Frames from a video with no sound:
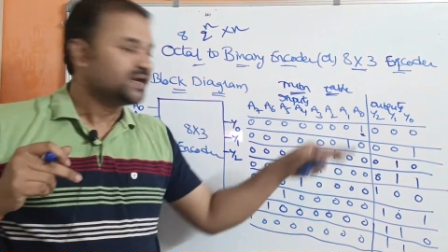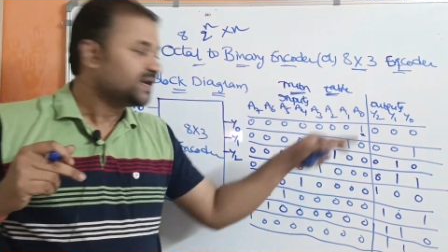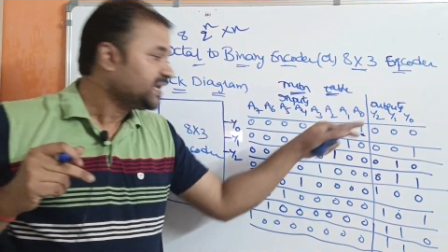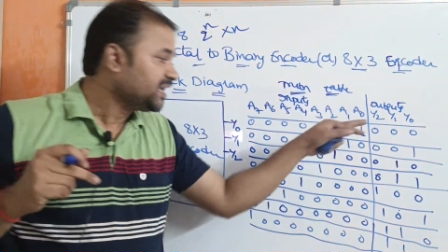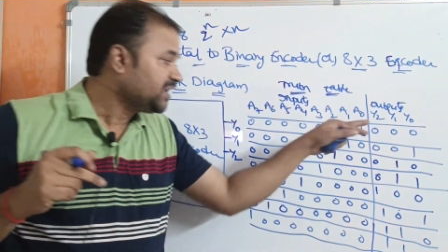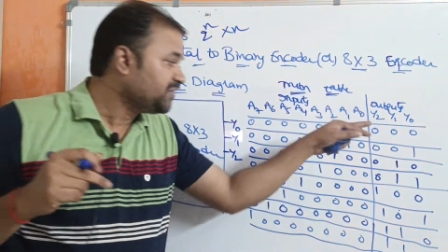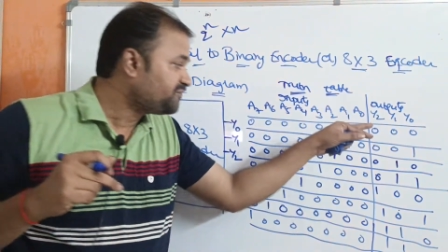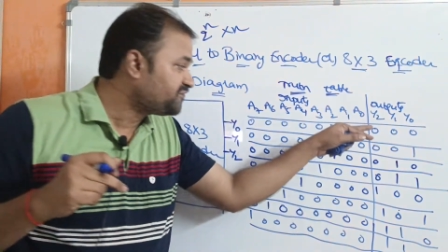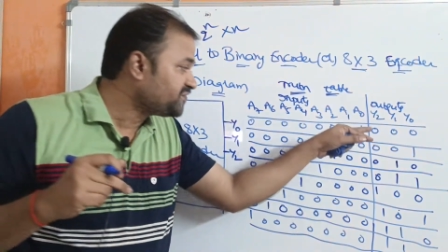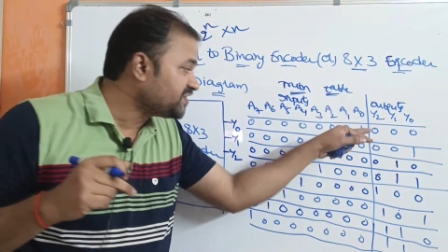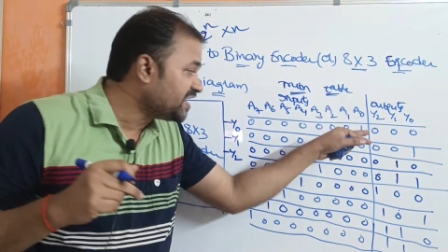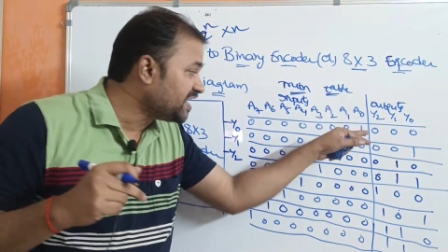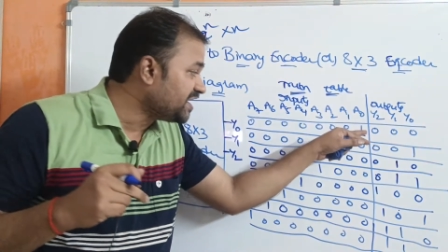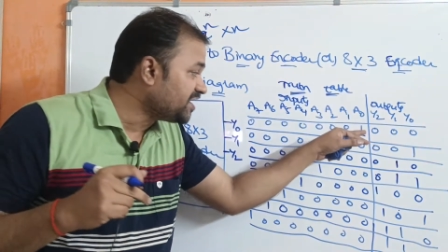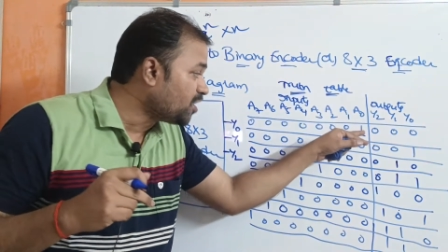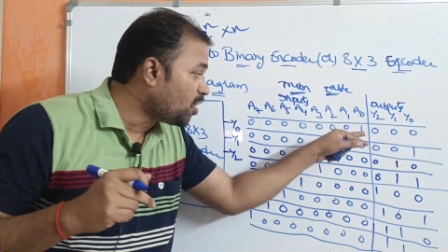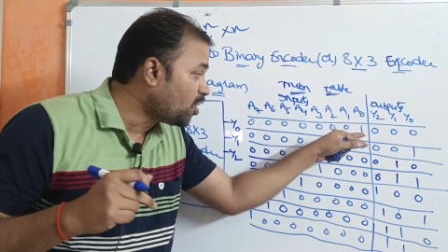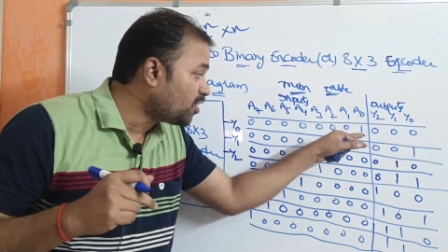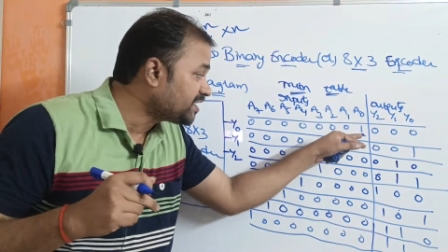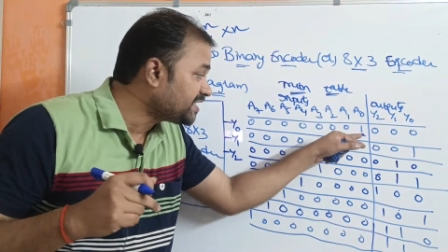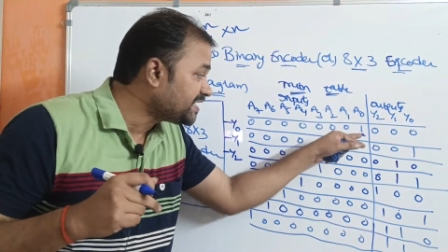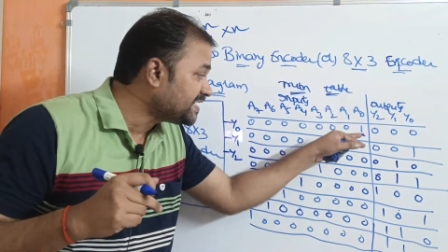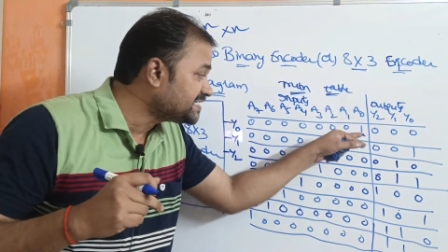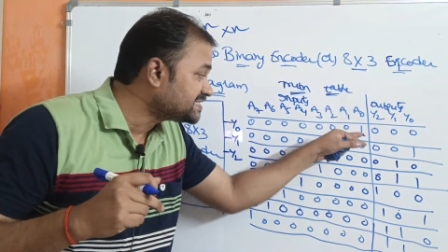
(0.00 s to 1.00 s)
If
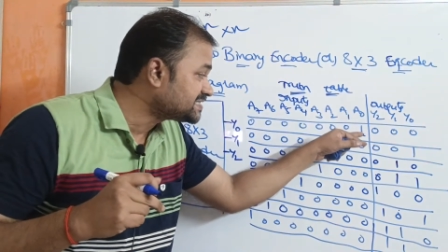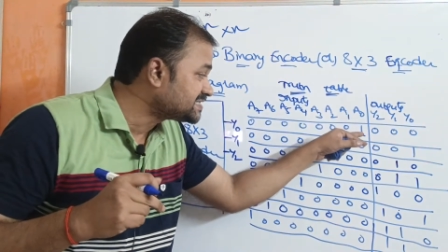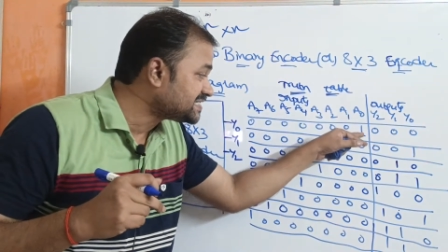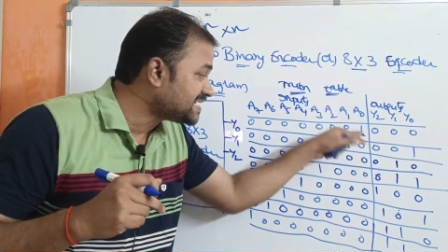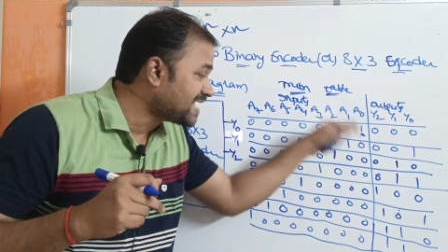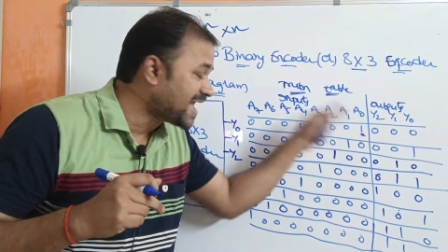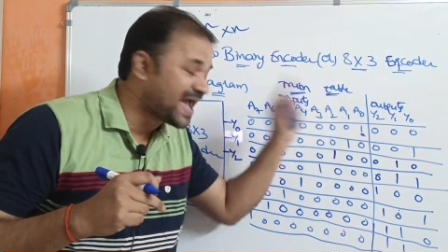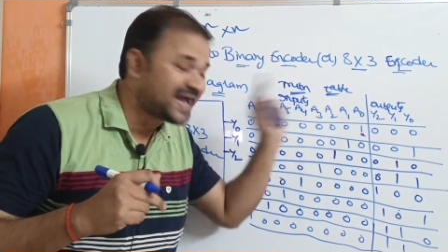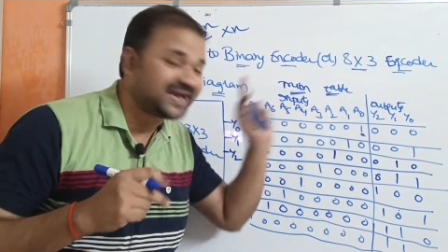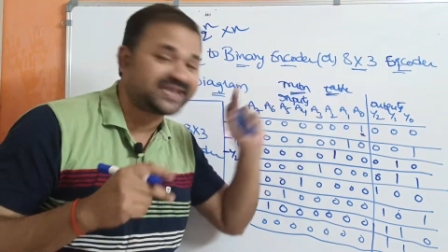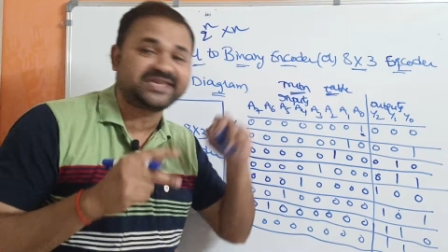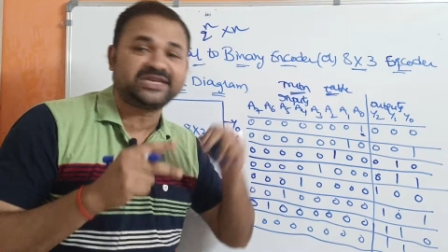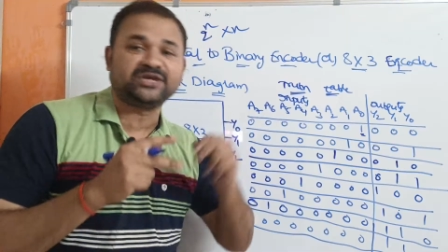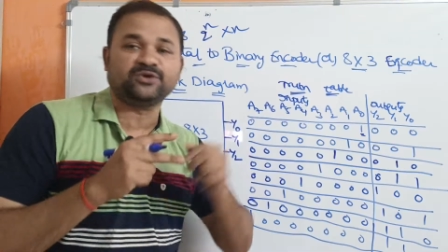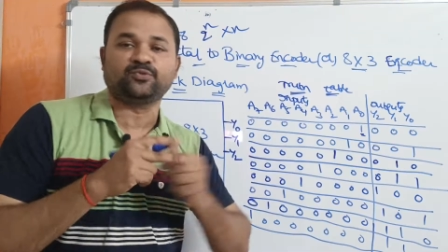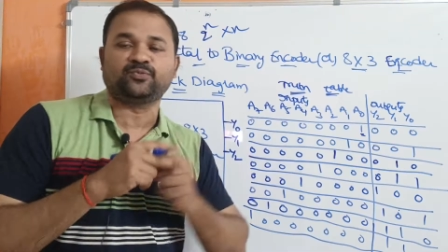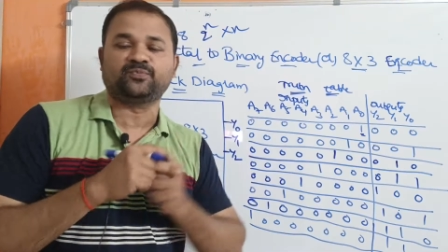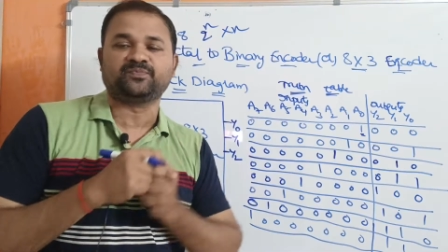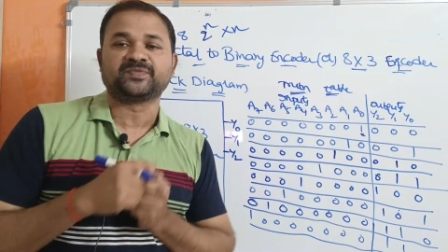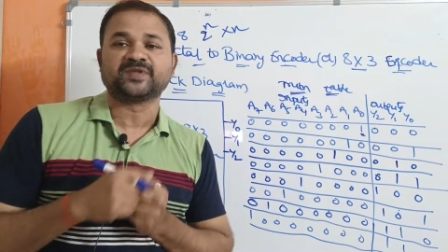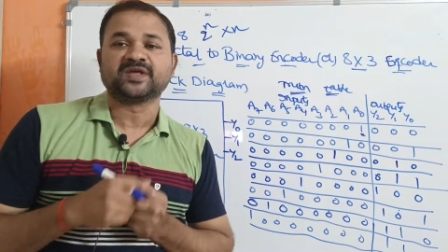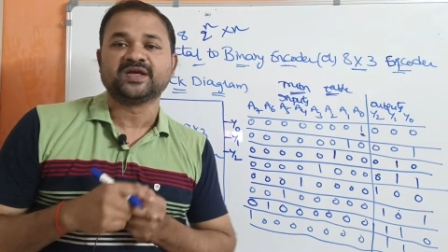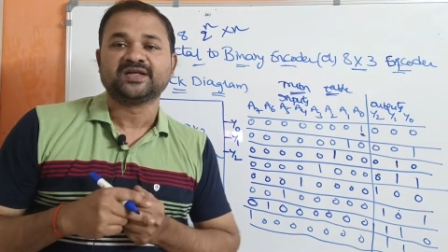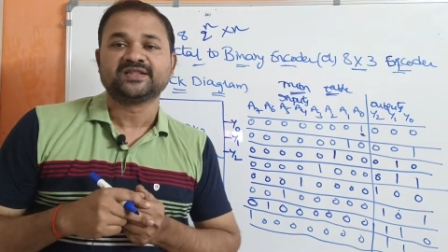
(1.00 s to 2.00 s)
A0 is active,
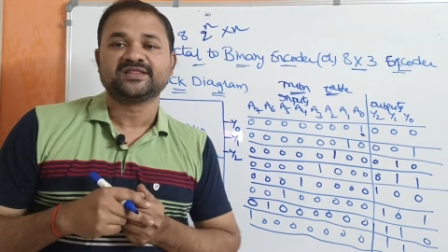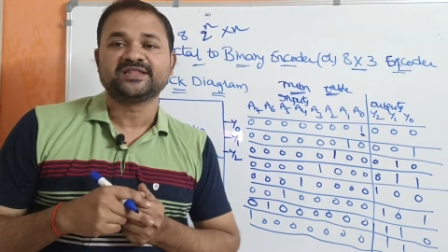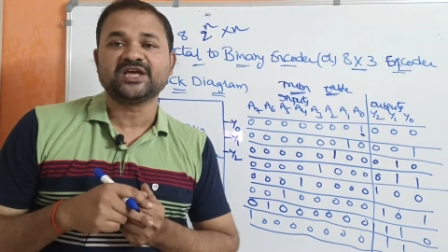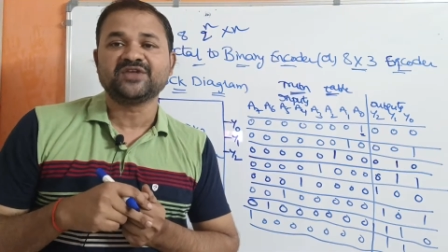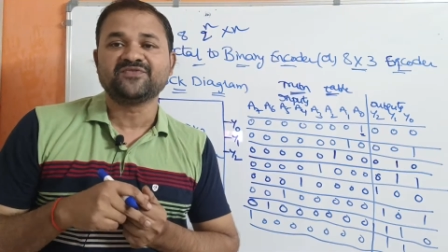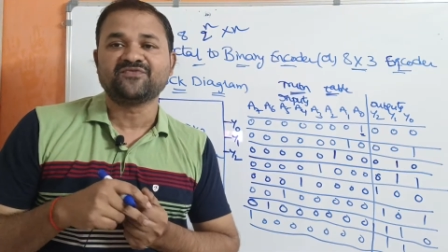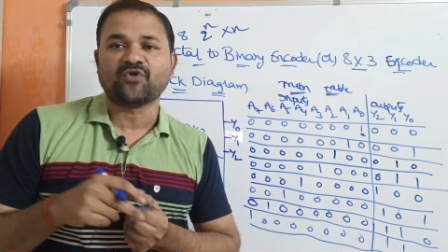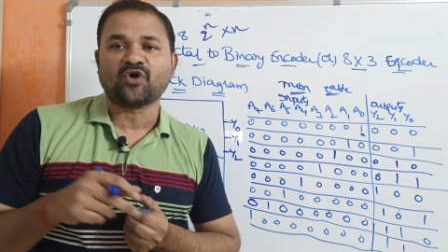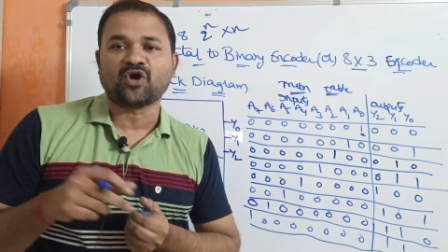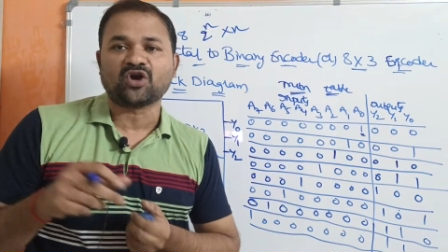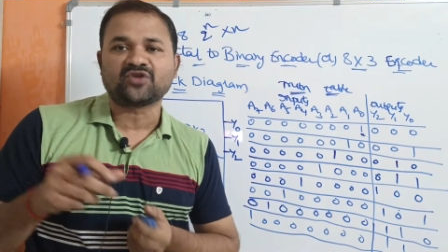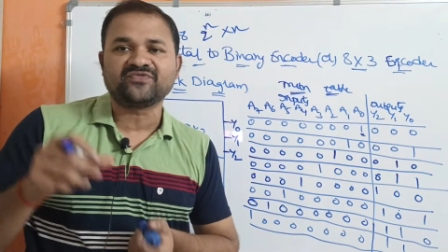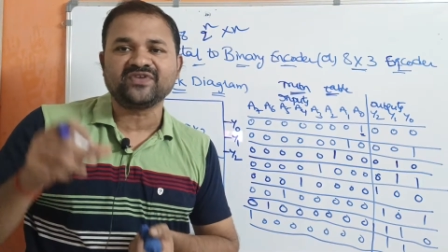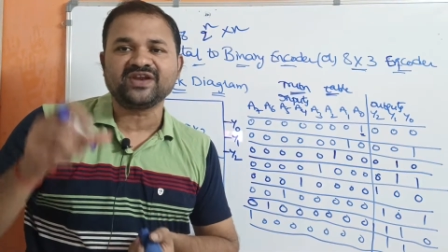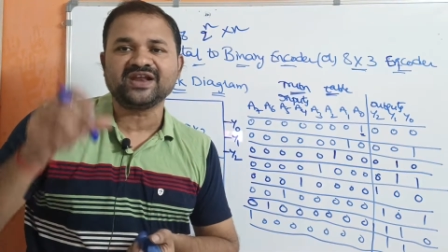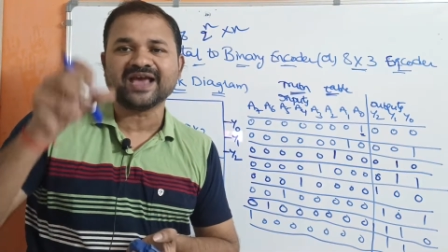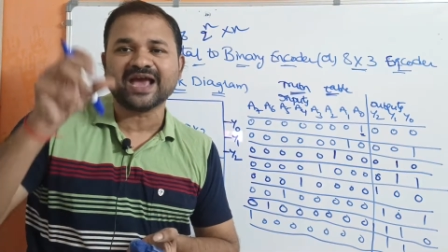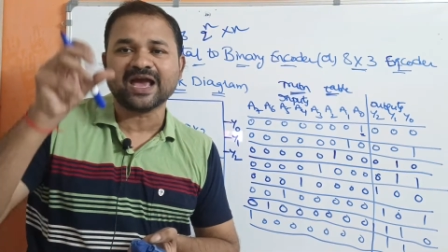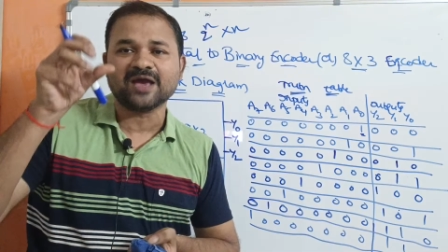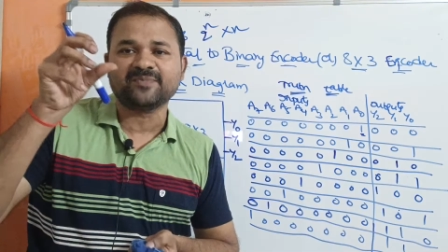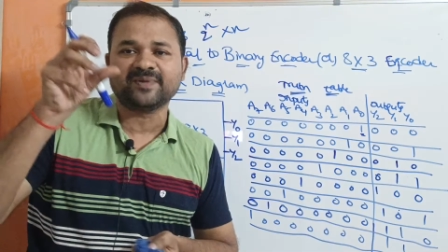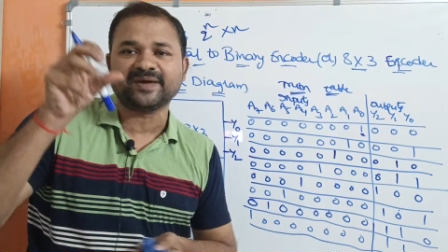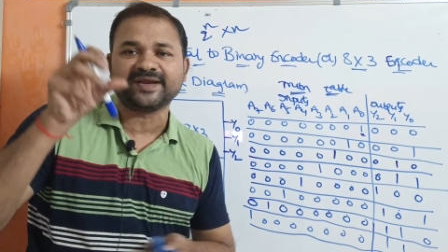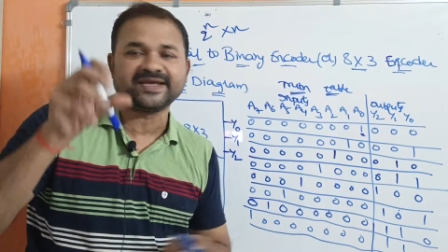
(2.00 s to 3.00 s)
then what will
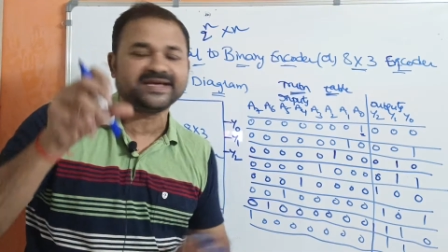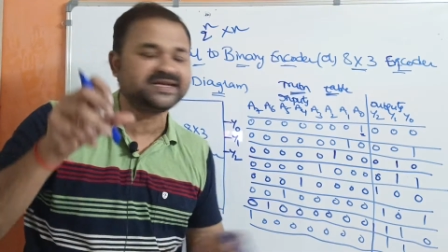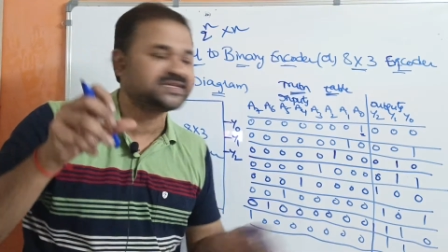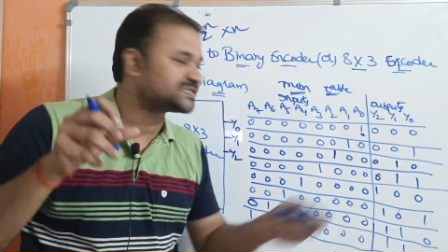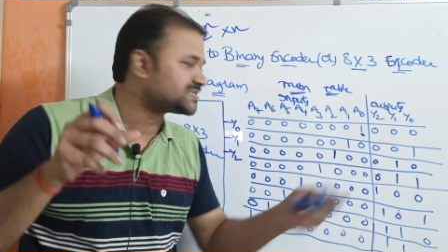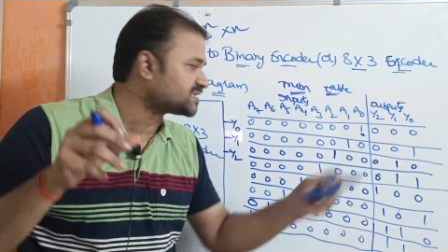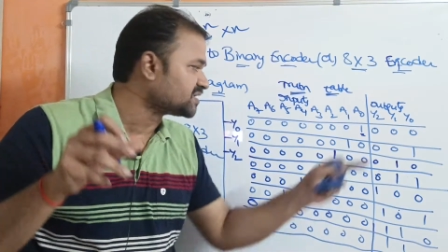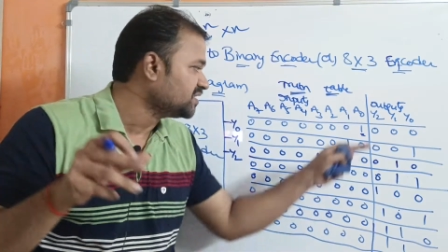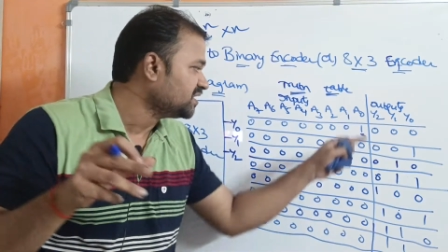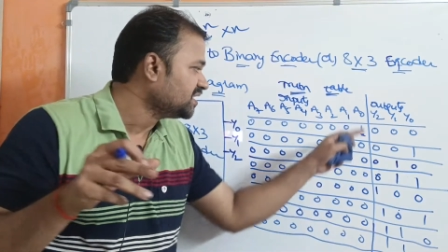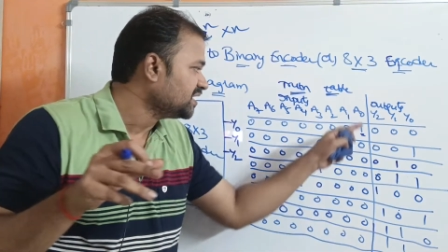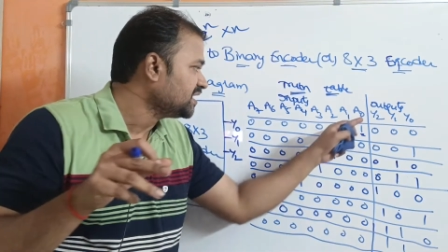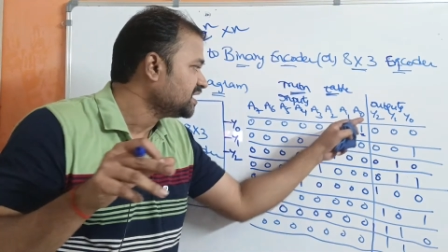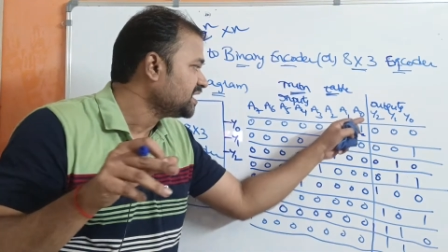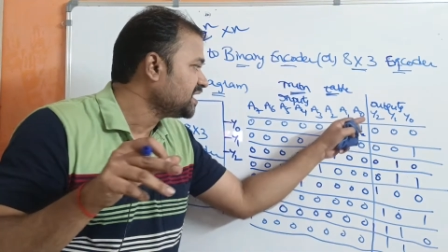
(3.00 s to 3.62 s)
happen is,